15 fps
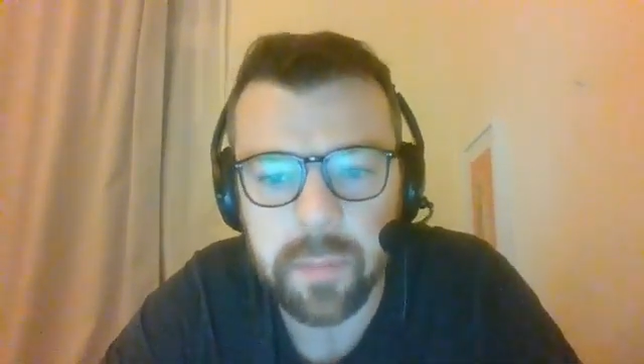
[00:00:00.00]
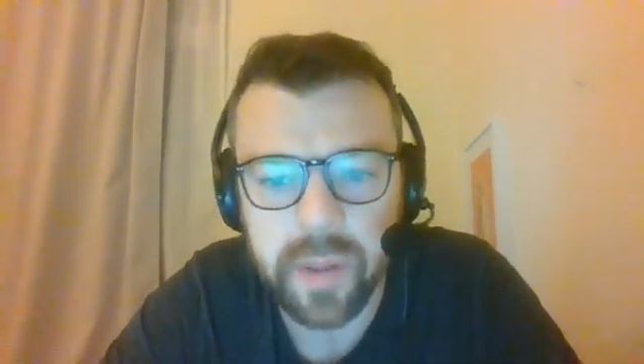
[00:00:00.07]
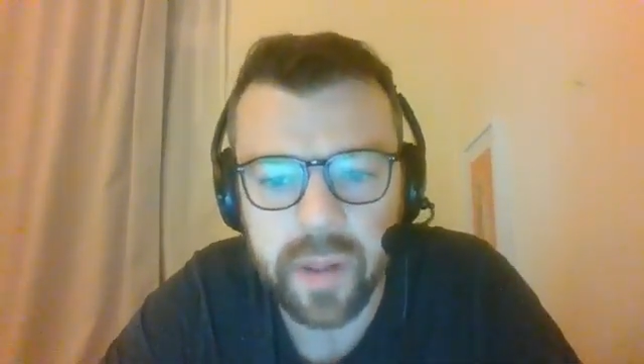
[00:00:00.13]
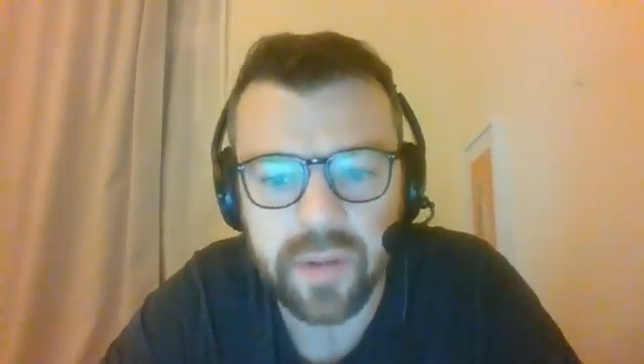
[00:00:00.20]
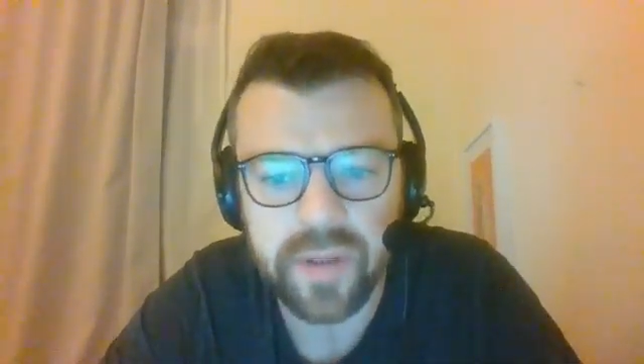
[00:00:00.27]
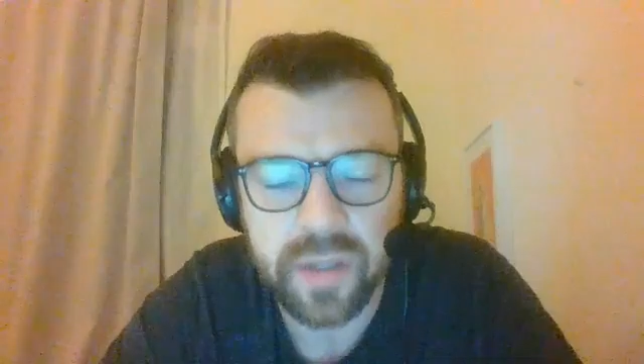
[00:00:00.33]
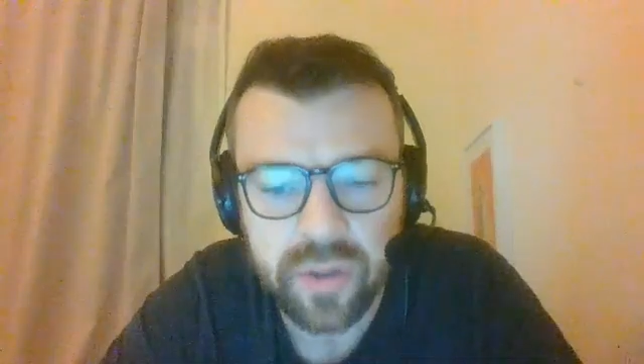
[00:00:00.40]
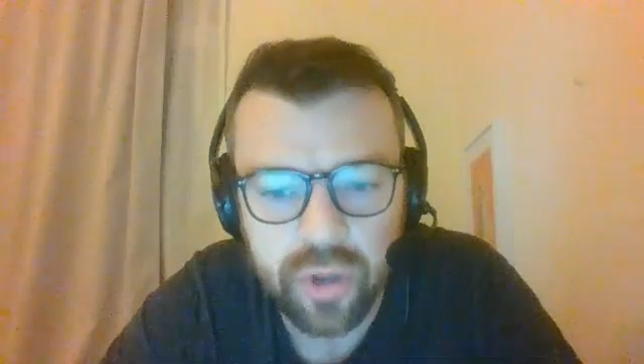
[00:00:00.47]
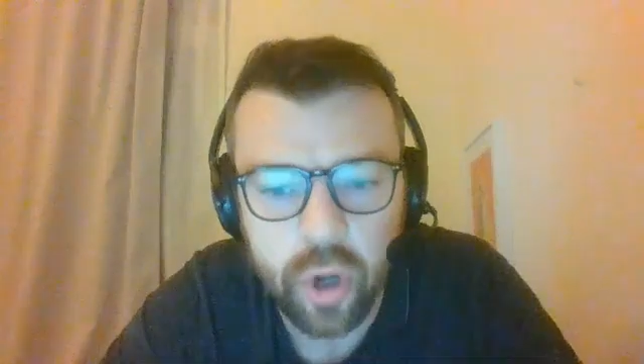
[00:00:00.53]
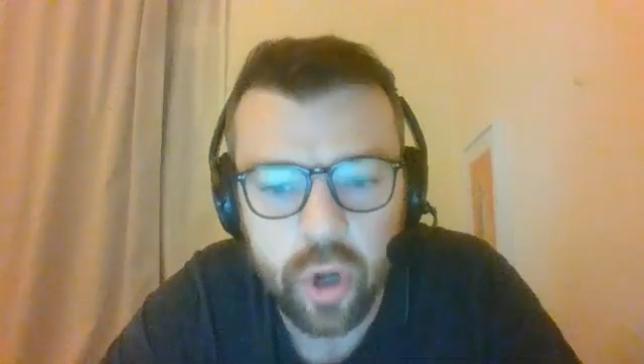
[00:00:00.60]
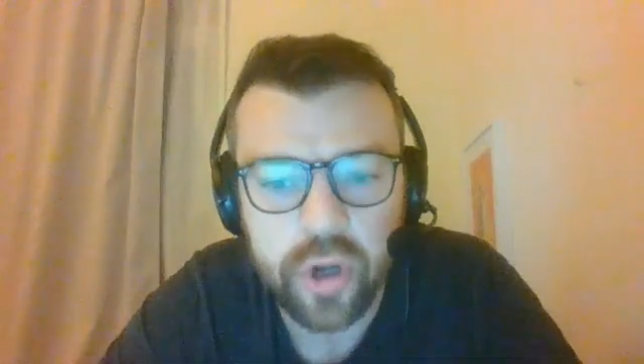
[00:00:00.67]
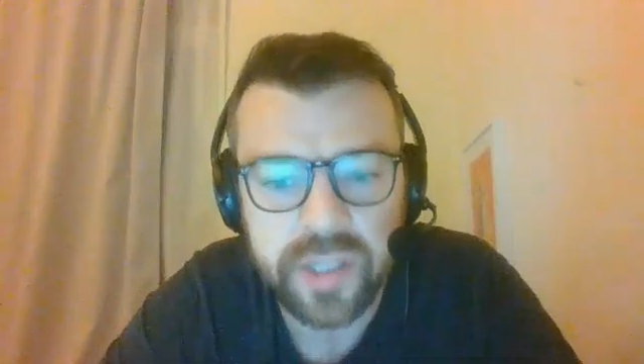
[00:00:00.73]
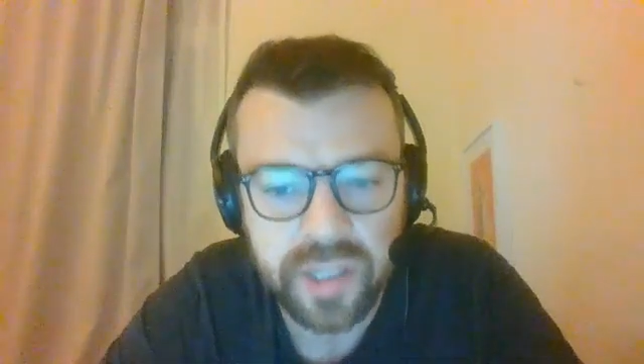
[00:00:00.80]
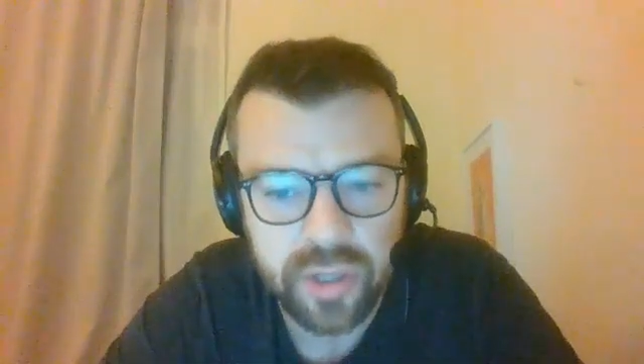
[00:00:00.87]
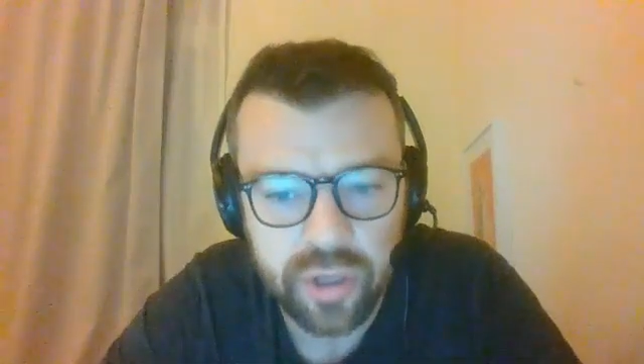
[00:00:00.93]
building
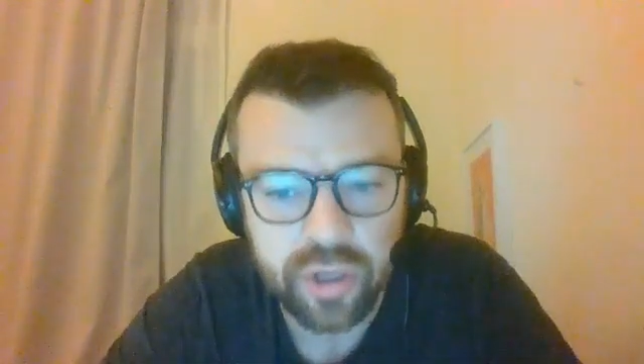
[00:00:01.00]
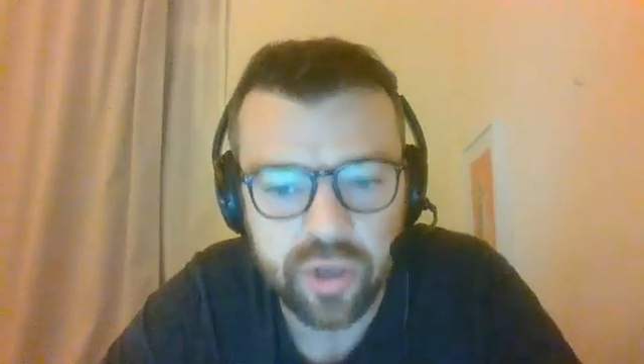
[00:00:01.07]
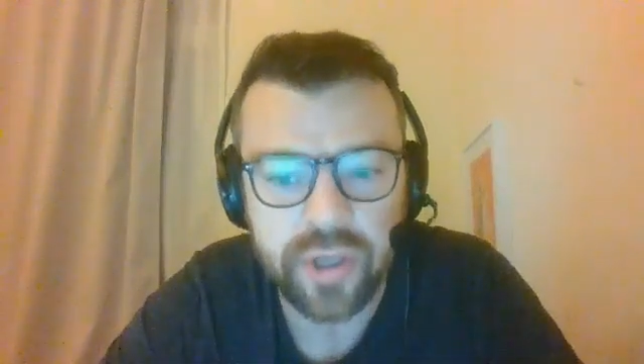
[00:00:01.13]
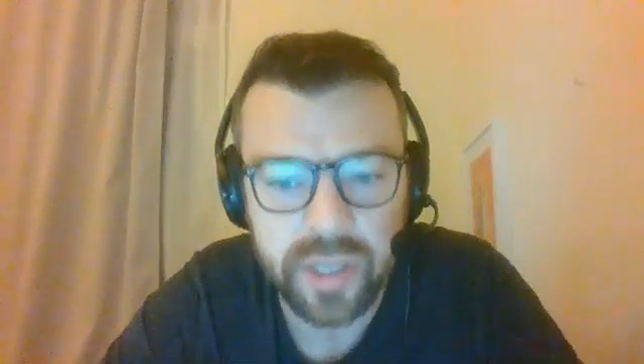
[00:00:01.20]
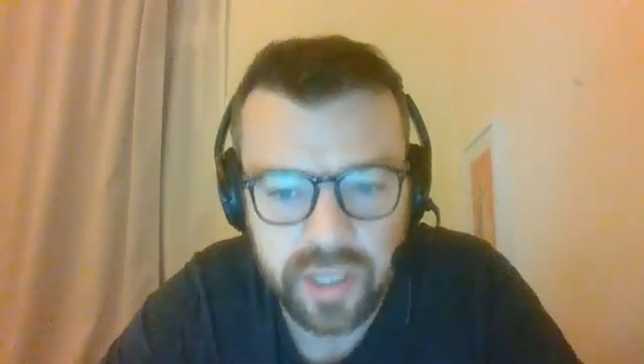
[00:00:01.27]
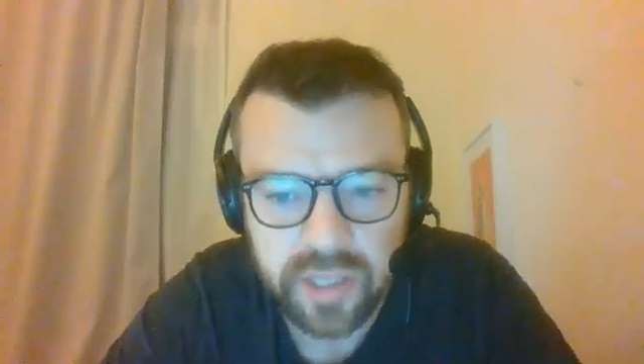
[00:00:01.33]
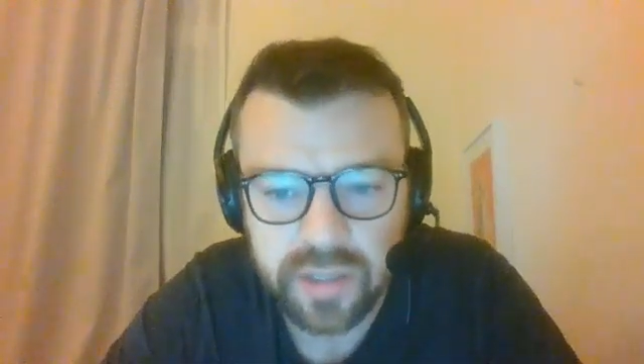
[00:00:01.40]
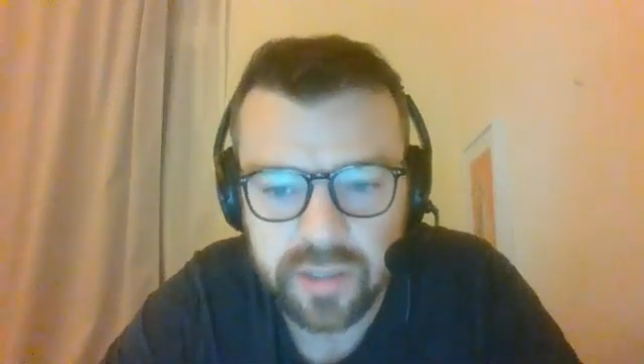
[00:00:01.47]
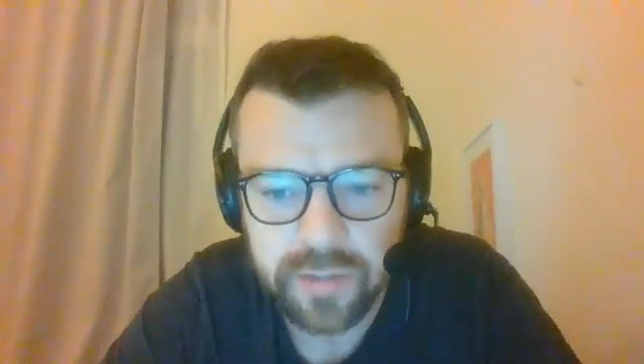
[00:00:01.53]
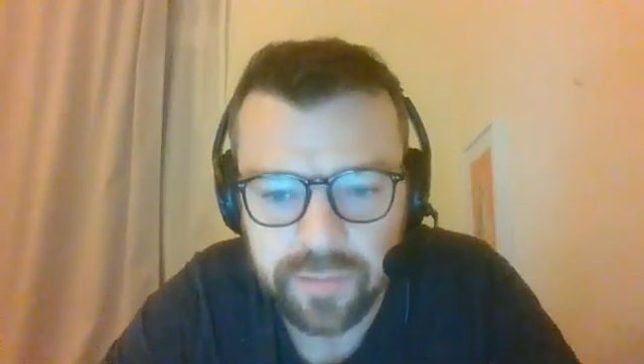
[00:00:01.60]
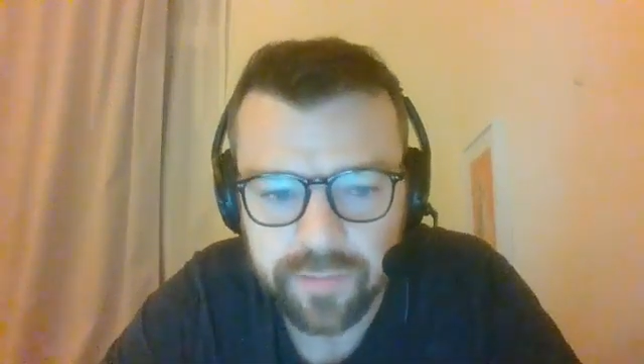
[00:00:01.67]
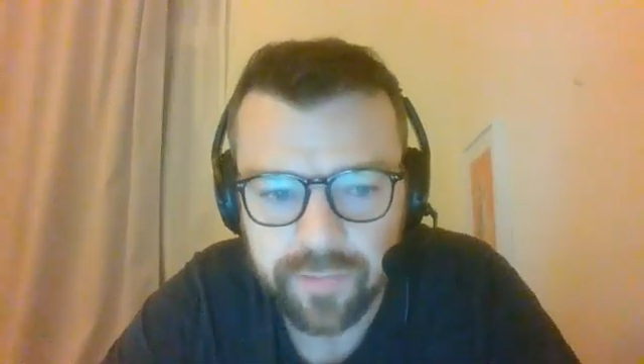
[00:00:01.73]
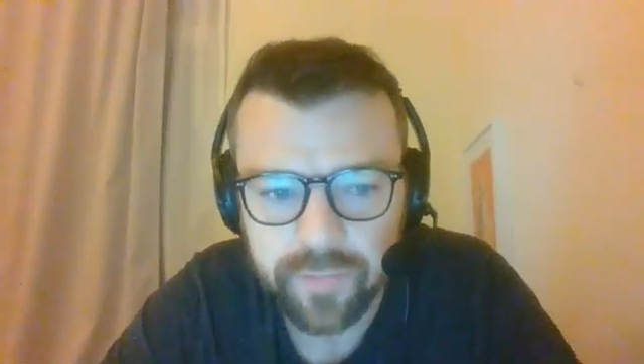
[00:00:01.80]
docks and new quays.